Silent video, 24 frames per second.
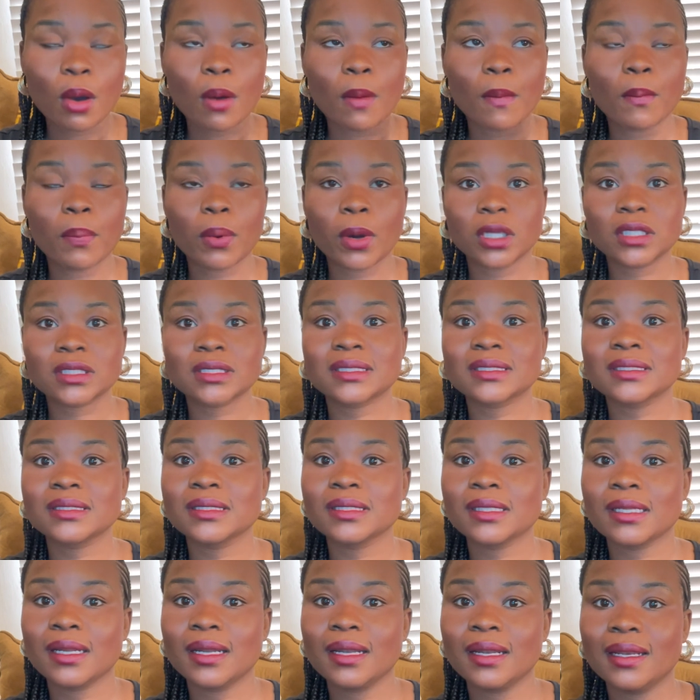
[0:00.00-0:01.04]
but
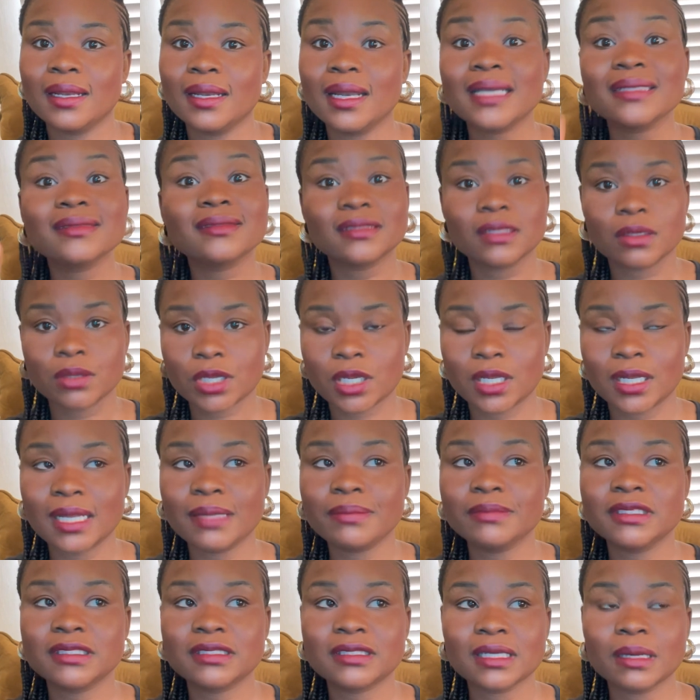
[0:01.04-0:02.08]
let's say, okay,
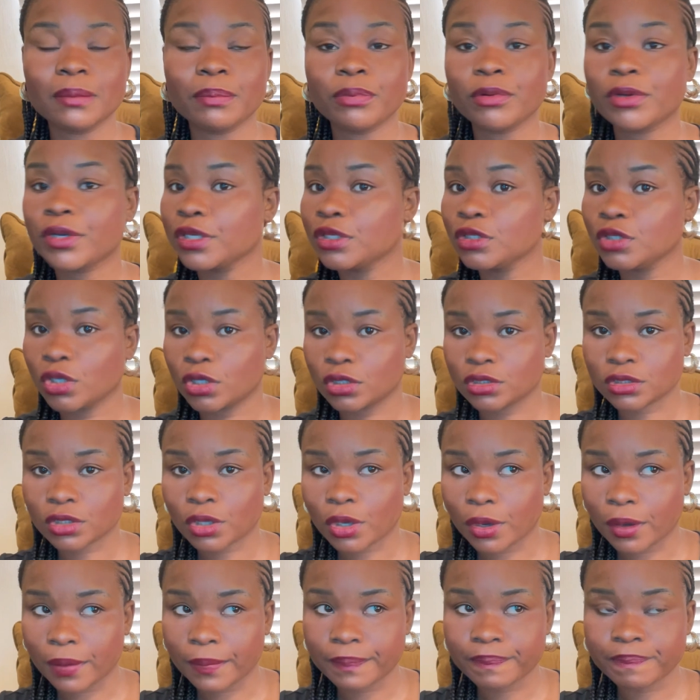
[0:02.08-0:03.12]
let me say
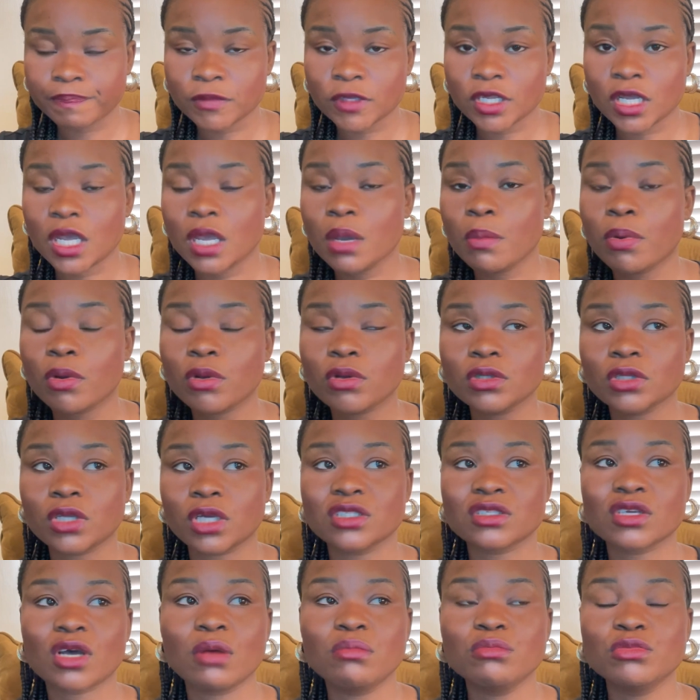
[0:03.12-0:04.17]
booking.com. In
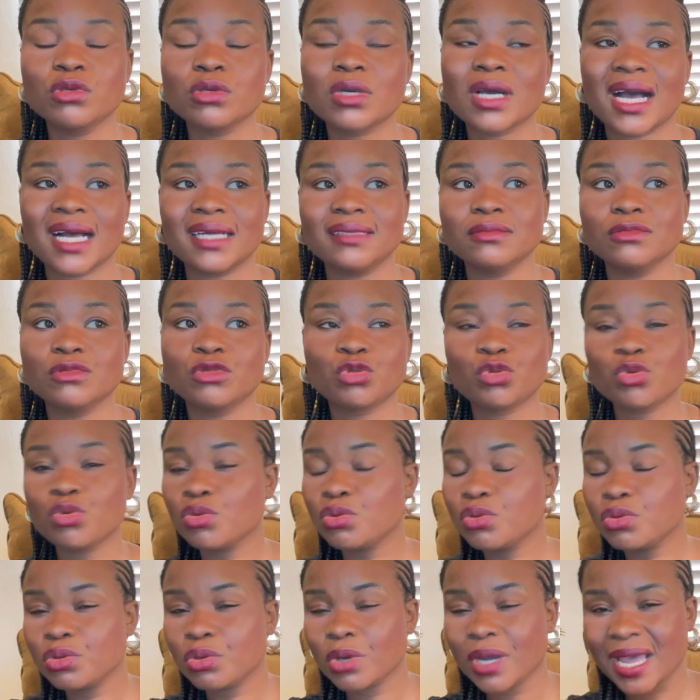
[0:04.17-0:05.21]
booking.com you can
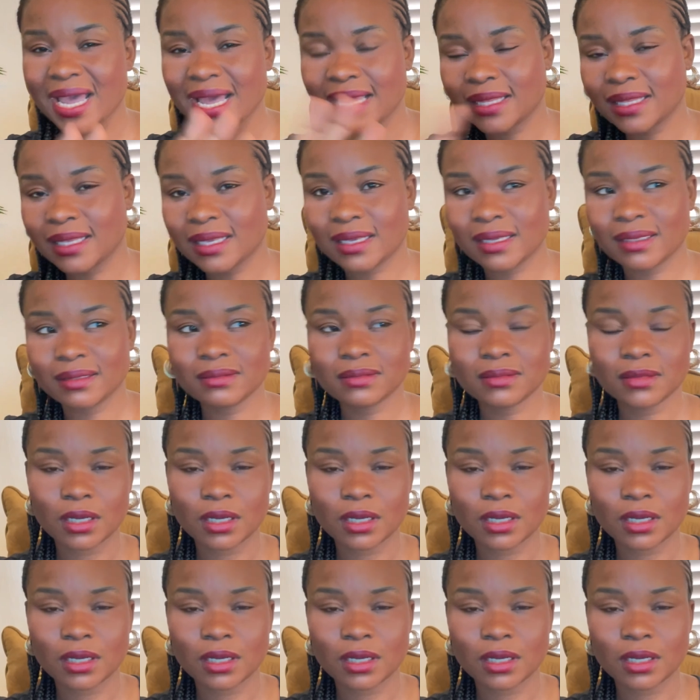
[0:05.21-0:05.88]
do any